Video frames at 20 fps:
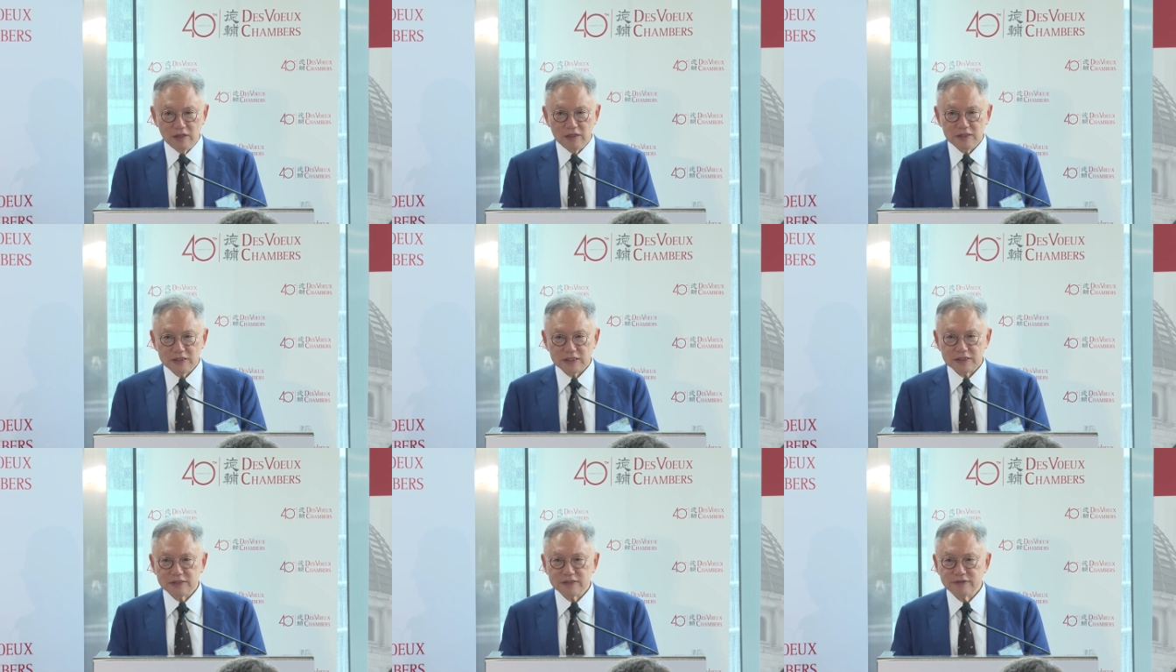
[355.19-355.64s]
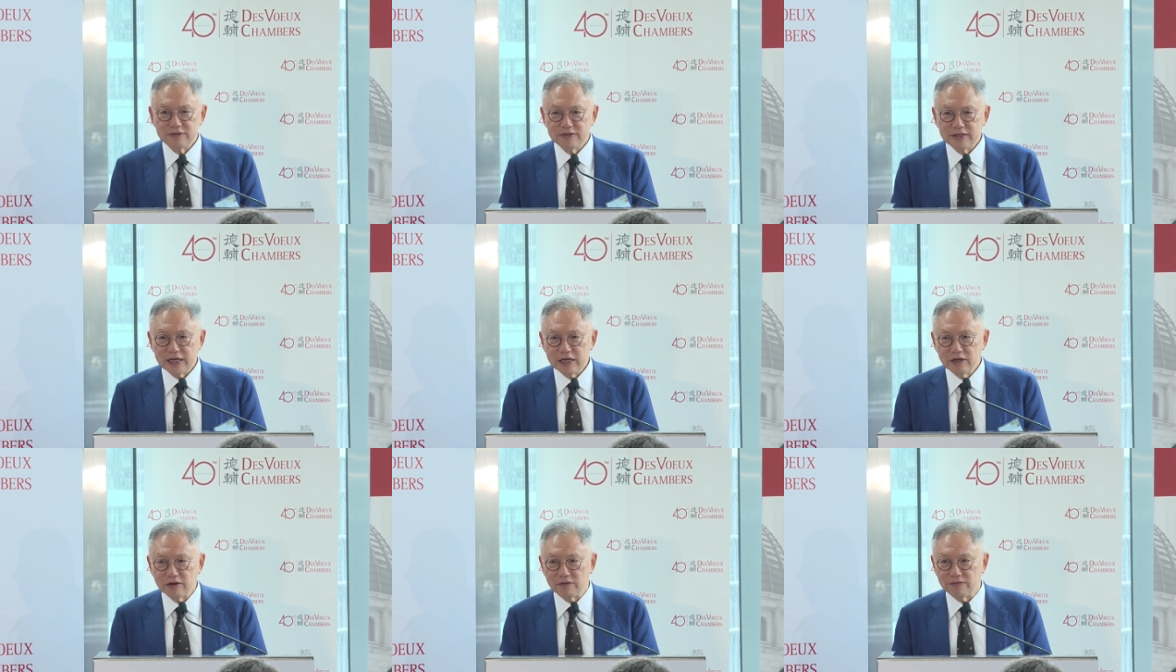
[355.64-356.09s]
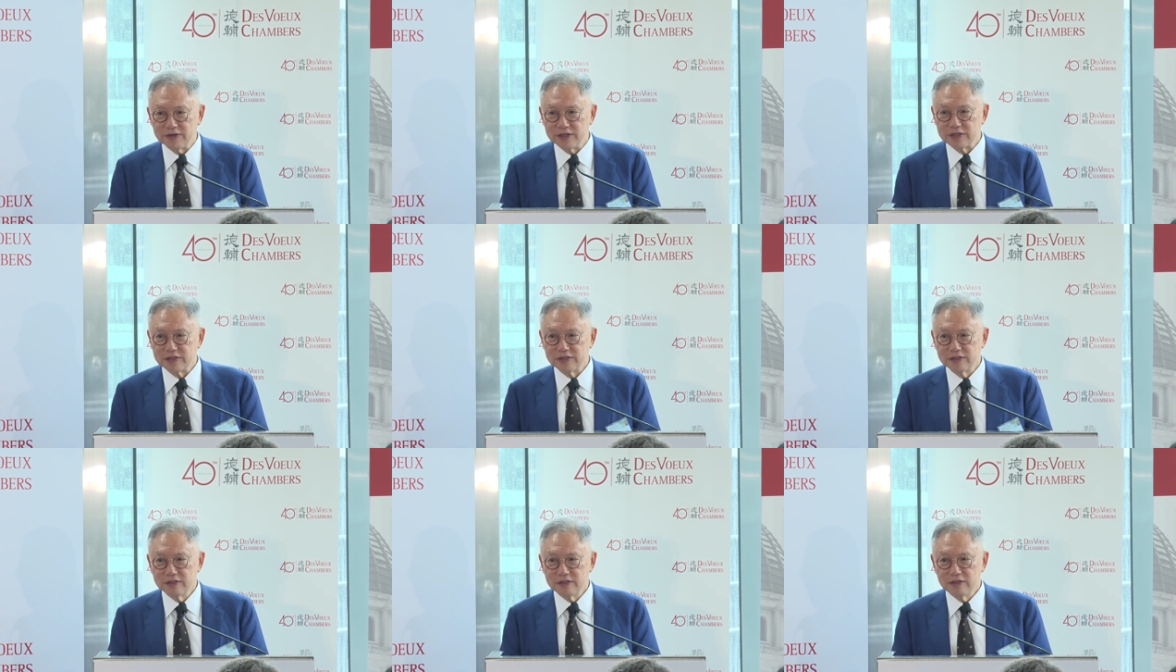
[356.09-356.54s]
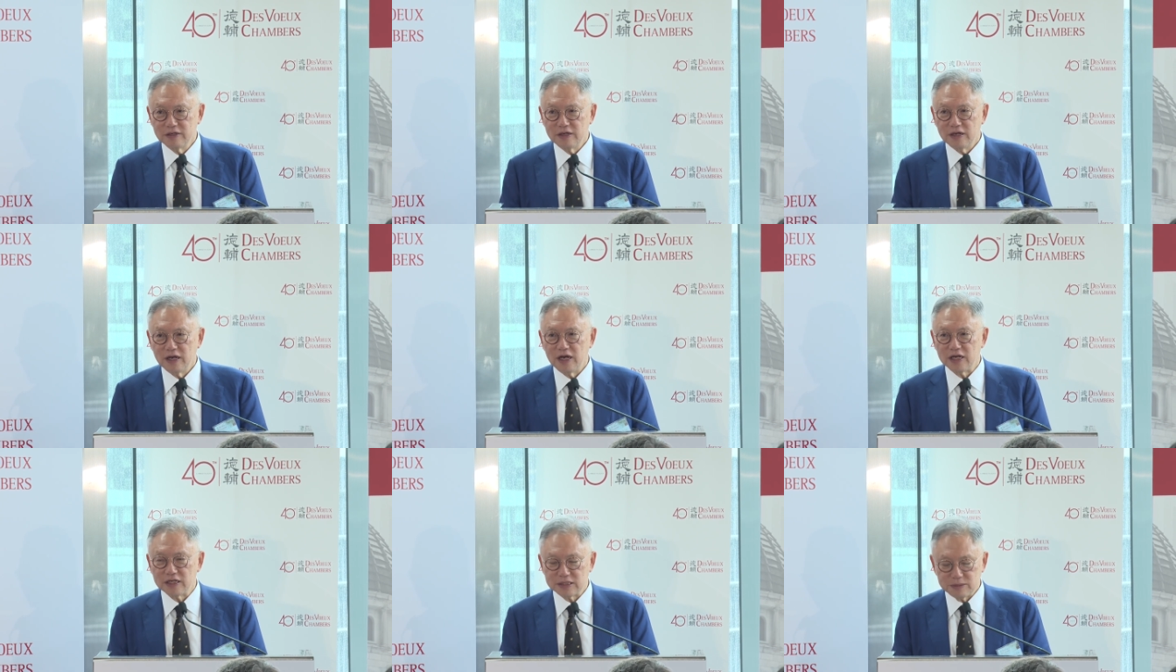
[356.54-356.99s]
Just think of it
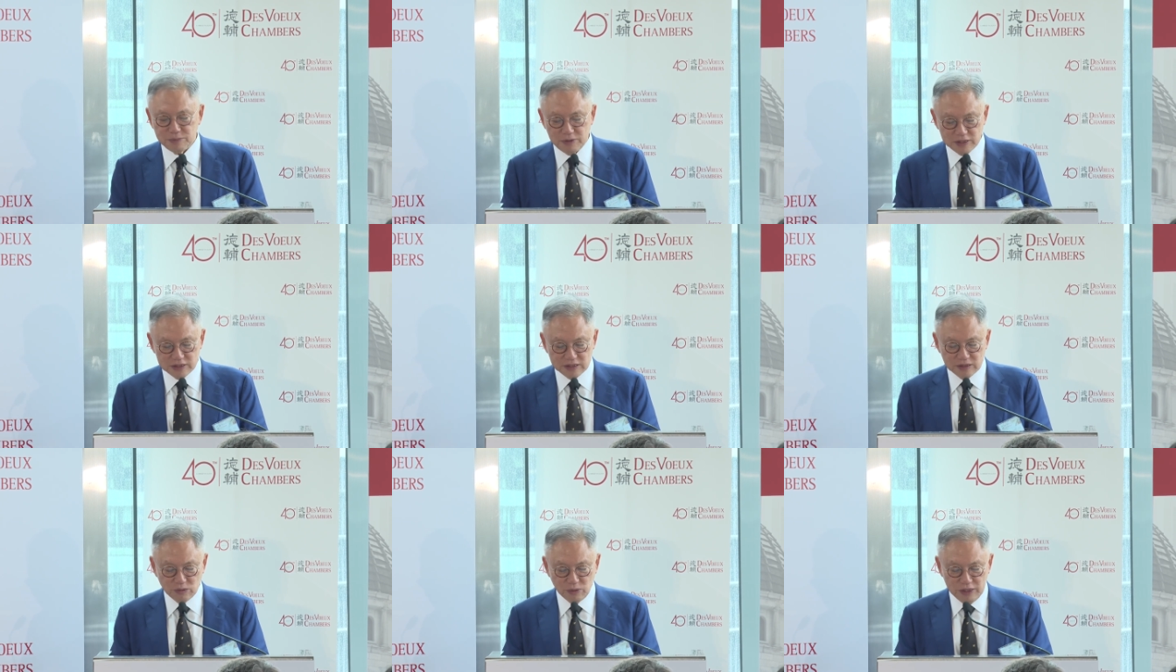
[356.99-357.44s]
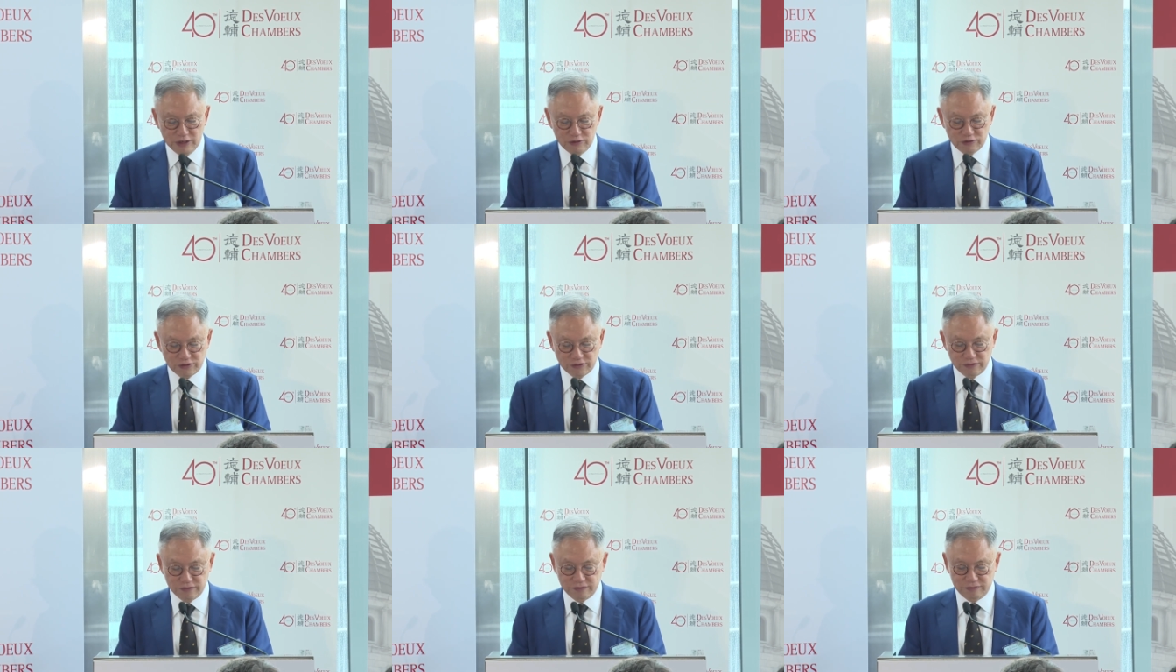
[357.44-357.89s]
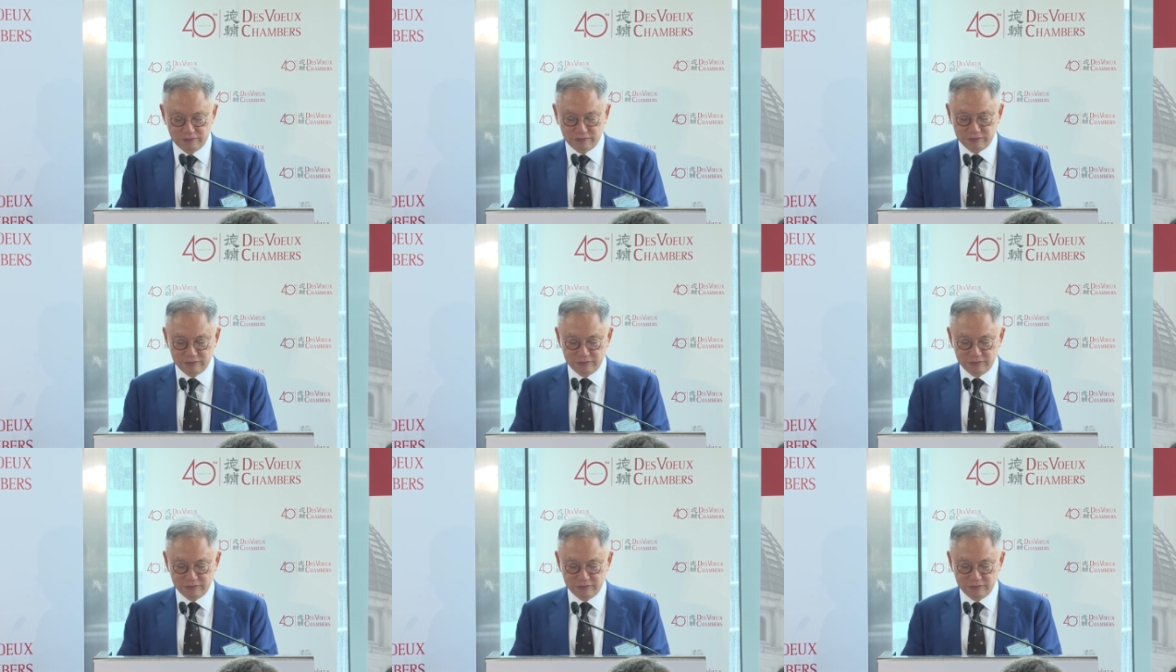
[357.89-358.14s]
as persuasion